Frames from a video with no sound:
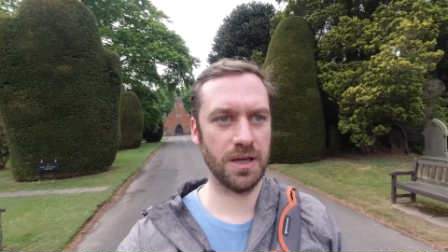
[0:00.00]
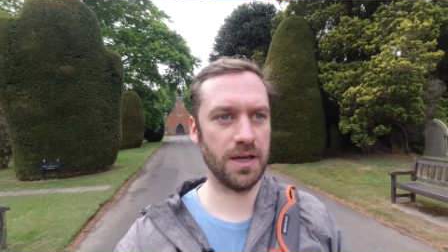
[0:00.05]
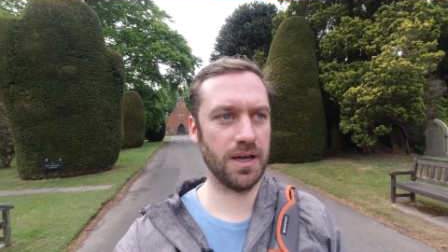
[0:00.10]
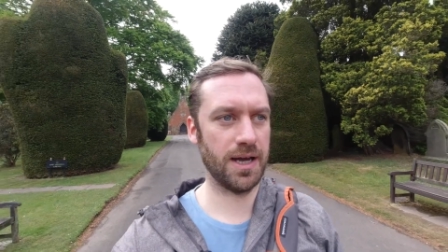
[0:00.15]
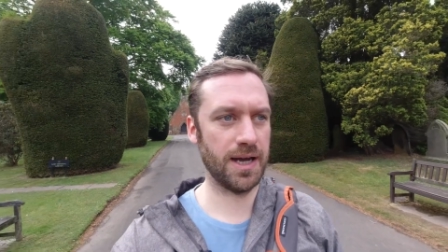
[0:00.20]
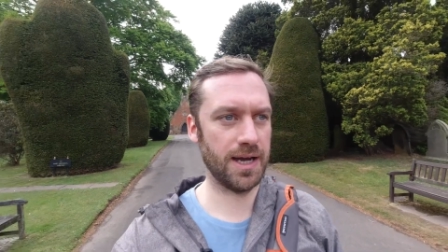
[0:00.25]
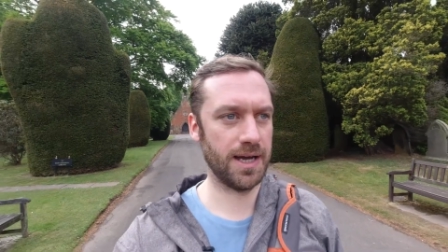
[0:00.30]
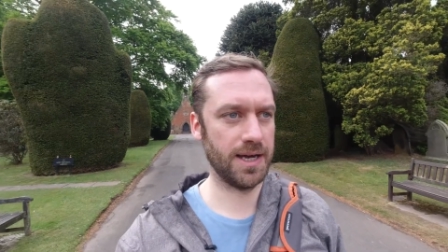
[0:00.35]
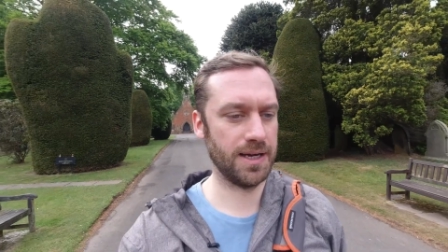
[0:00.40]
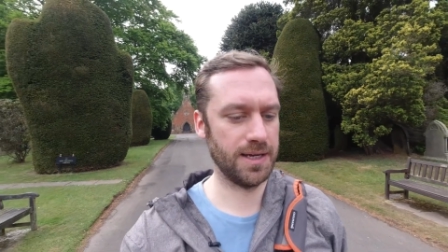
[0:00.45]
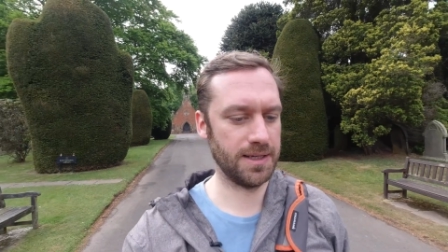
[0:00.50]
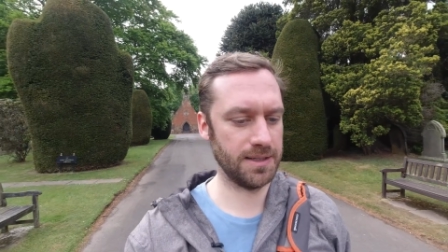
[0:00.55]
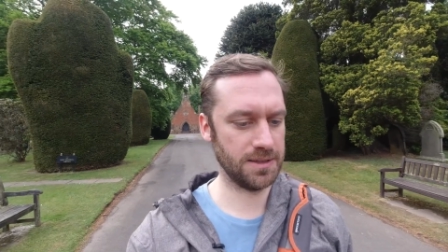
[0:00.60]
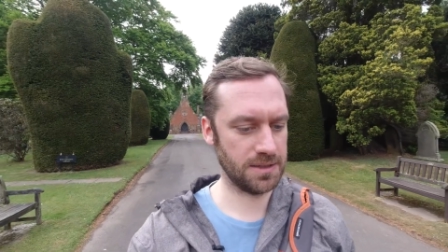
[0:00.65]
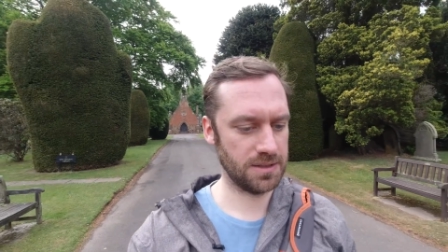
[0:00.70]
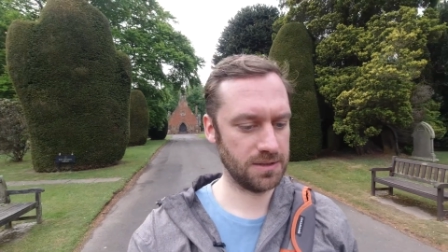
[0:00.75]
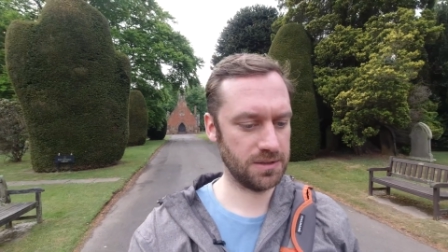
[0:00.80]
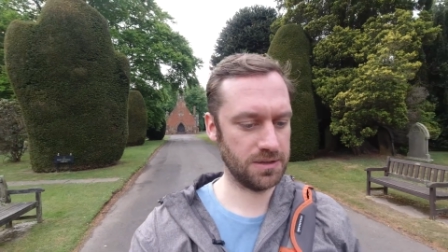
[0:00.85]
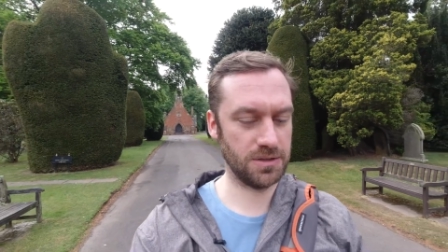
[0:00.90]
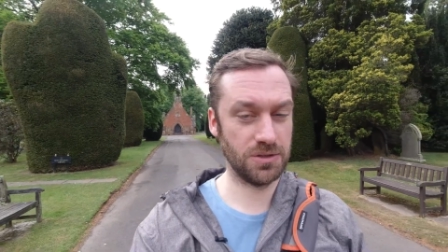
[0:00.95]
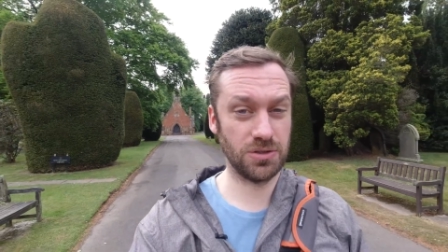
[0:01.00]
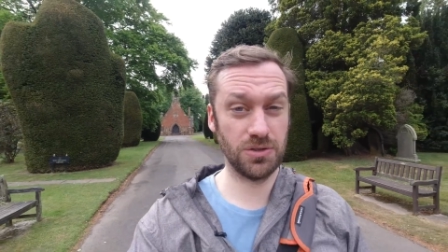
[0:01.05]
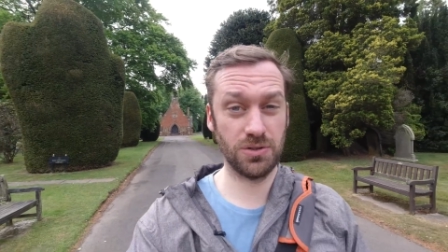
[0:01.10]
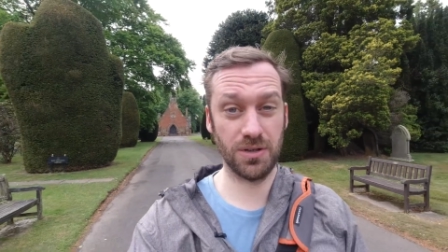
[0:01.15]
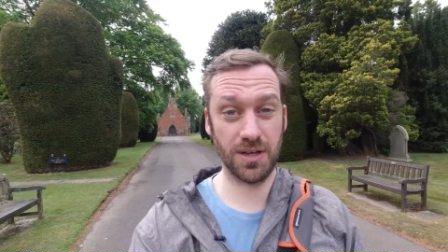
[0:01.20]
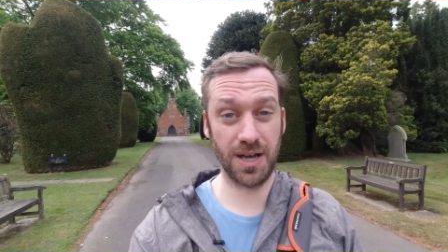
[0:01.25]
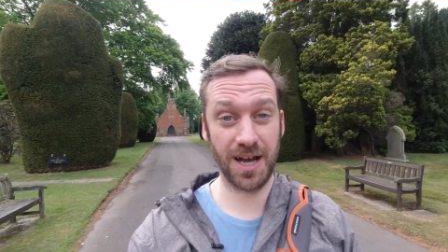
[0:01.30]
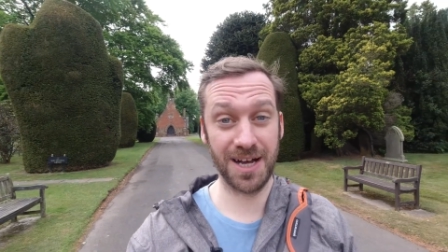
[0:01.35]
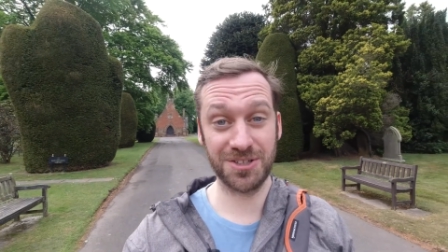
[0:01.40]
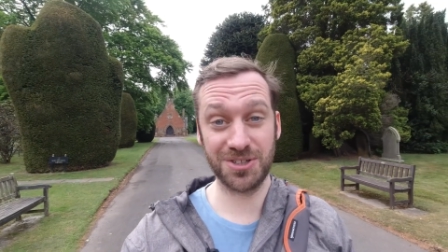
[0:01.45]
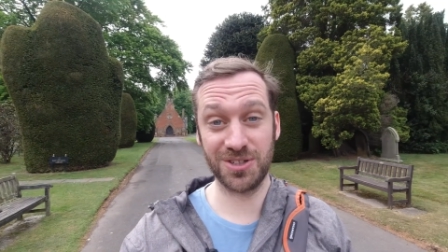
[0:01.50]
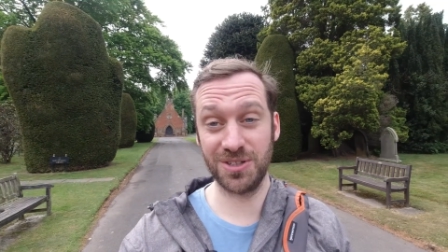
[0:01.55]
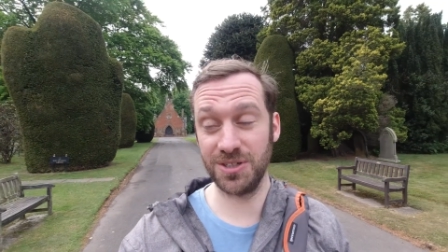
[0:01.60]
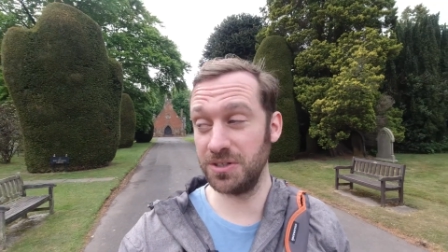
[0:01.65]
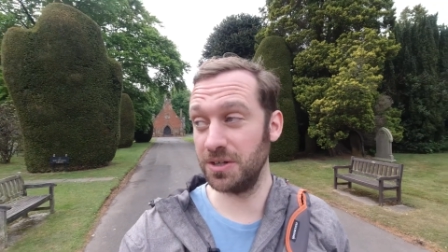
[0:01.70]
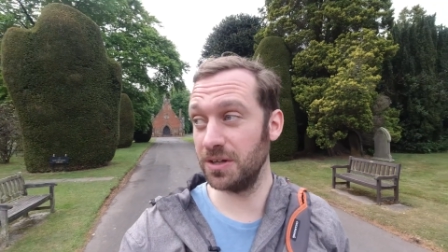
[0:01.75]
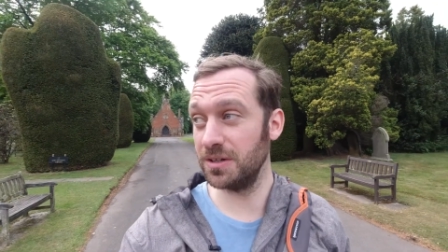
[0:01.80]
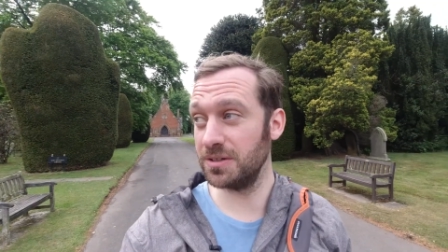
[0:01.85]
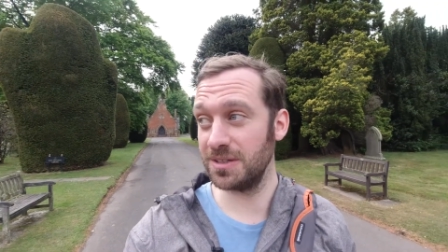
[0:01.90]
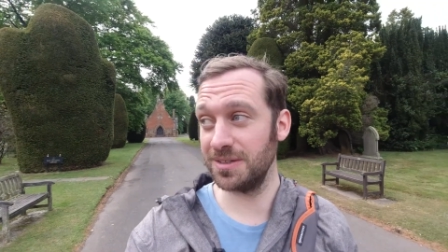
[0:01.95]
And there's
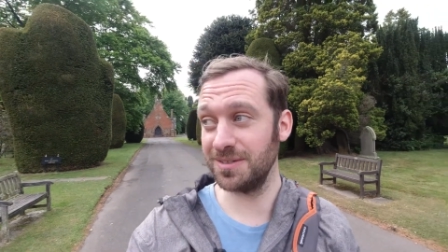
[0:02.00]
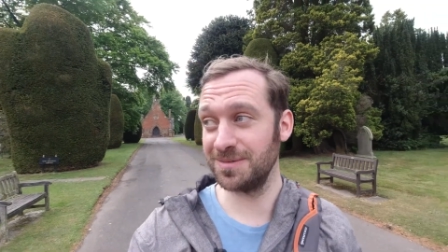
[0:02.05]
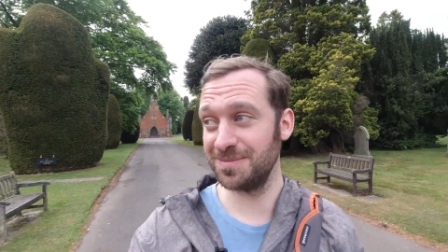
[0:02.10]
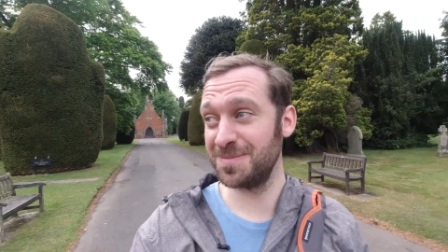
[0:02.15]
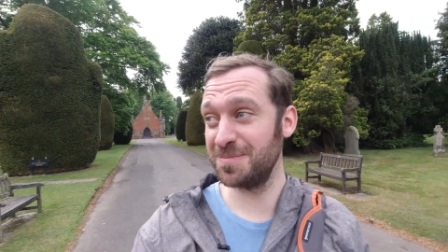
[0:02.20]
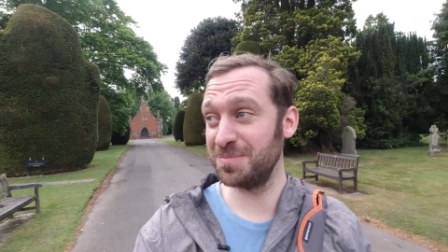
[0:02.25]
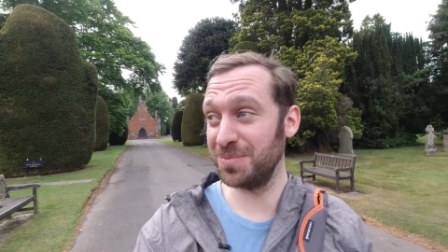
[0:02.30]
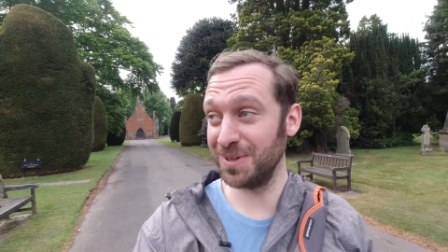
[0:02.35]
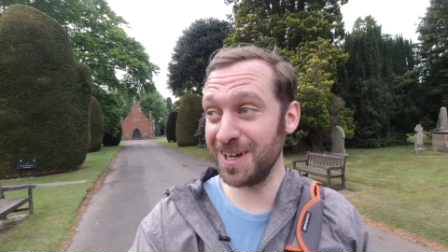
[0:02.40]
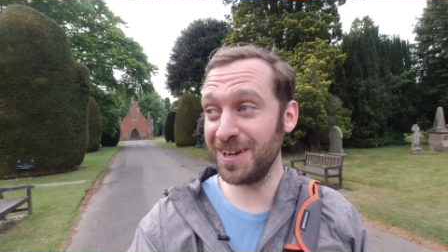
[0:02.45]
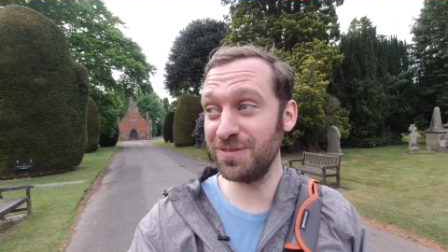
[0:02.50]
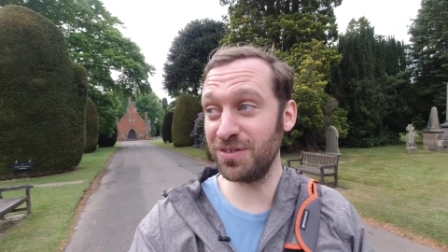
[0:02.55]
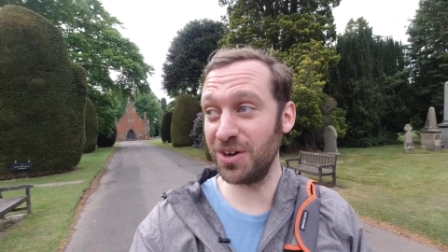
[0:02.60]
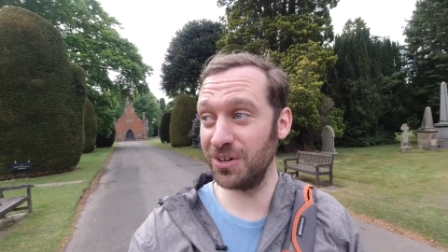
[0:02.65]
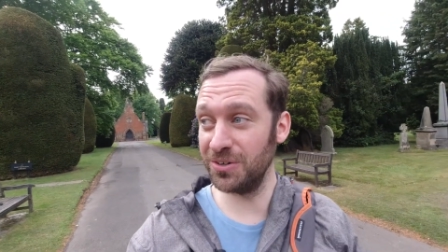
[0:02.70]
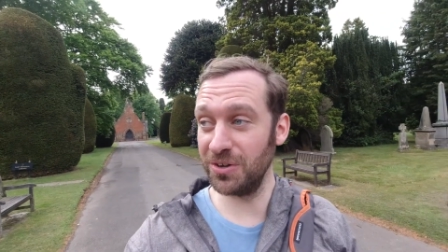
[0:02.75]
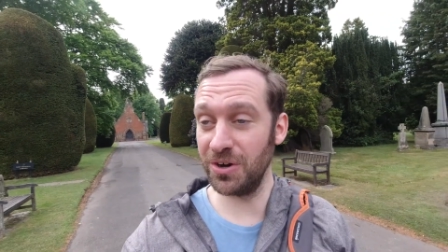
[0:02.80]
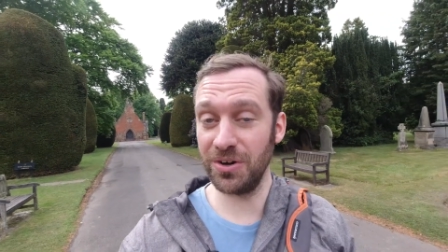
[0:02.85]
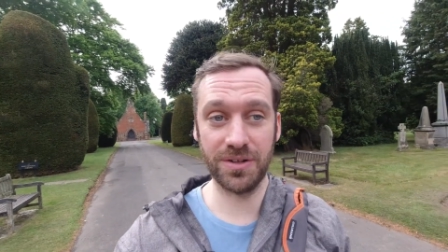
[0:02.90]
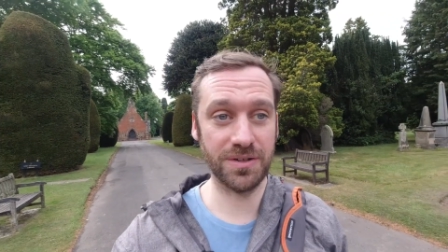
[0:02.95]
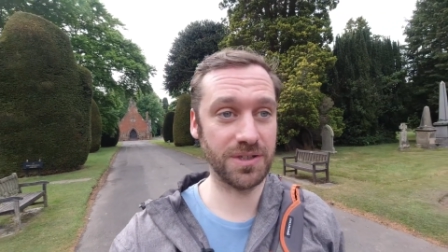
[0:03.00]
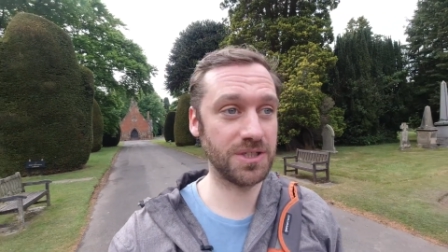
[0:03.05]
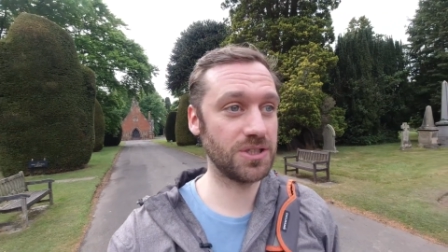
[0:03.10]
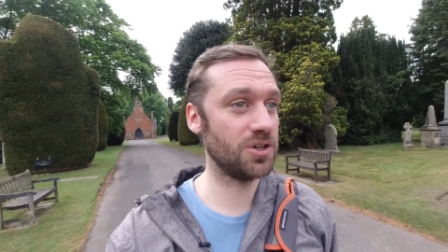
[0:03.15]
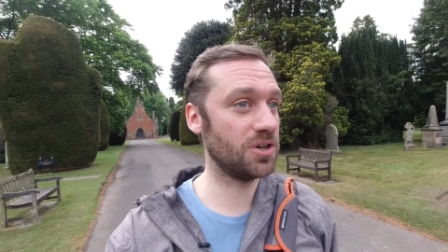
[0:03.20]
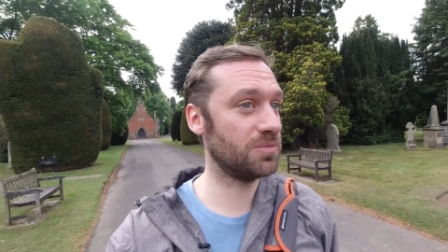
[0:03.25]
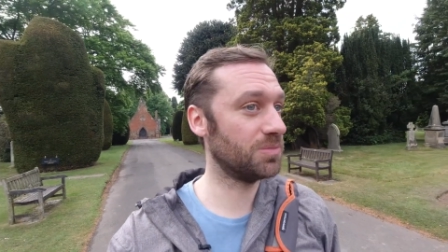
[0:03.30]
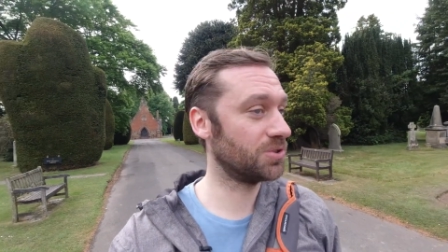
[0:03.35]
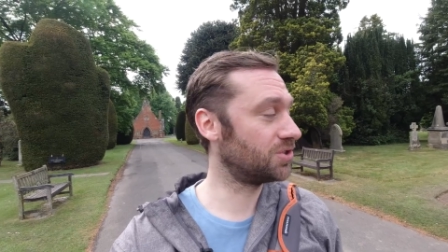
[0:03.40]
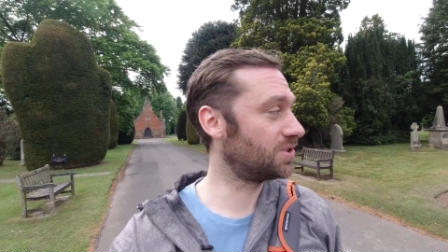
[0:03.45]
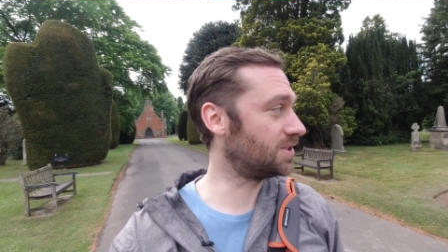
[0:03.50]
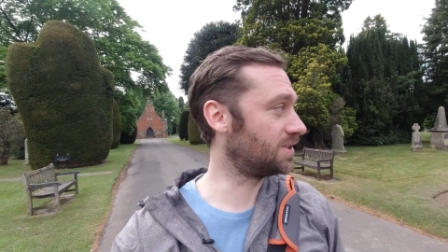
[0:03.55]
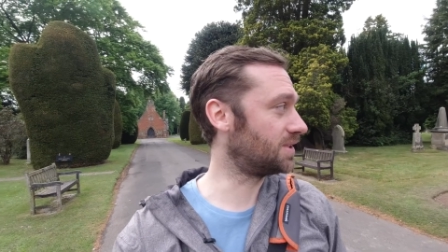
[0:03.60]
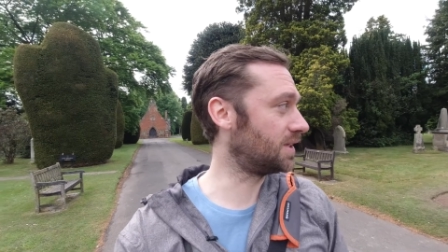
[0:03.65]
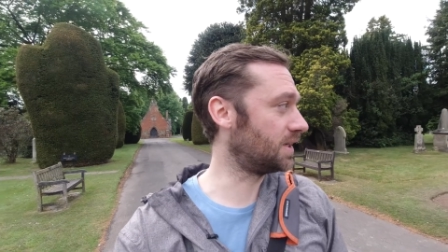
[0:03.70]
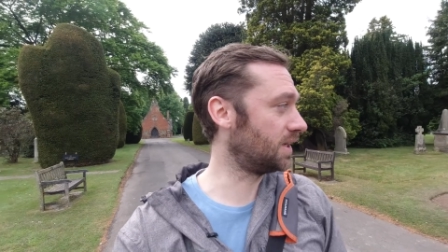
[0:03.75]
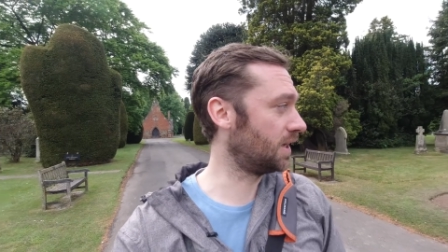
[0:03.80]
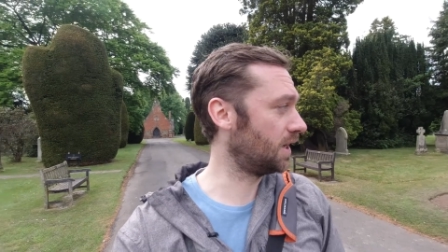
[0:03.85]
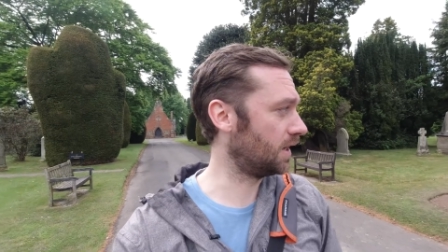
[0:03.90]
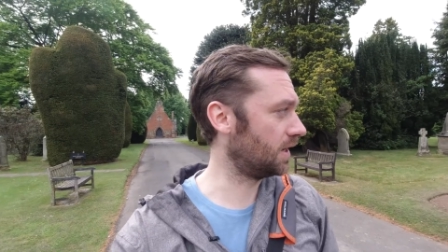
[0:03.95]
actually, believe it or not, there's so much to
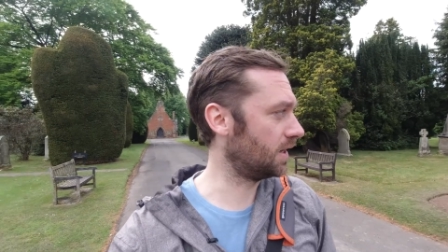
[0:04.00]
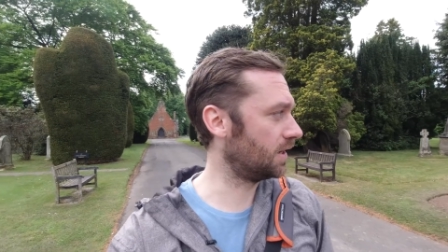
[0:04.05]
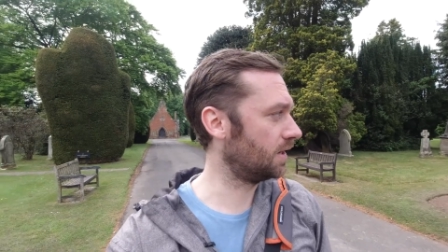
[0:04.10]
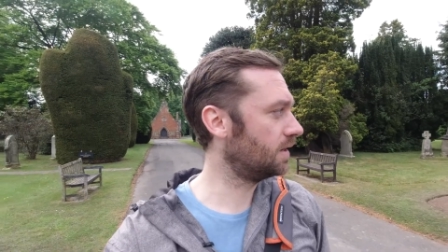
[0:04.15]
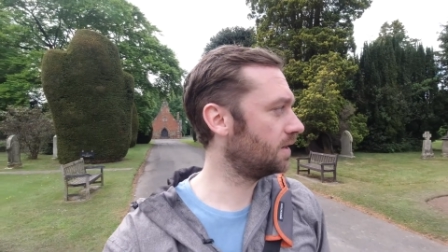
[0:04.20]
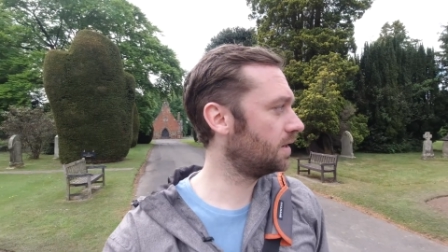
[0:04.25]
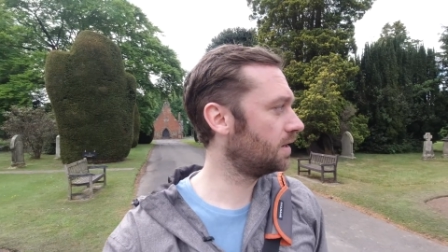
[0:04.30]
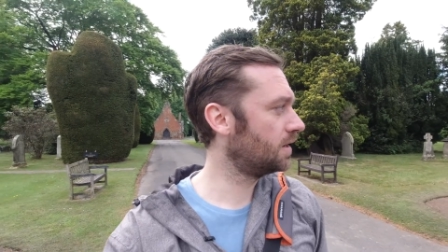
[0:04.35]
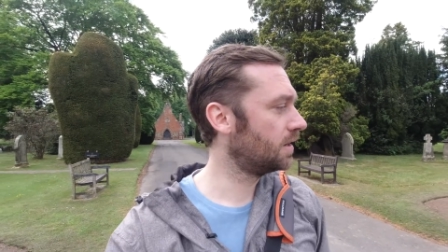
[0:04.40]
see here.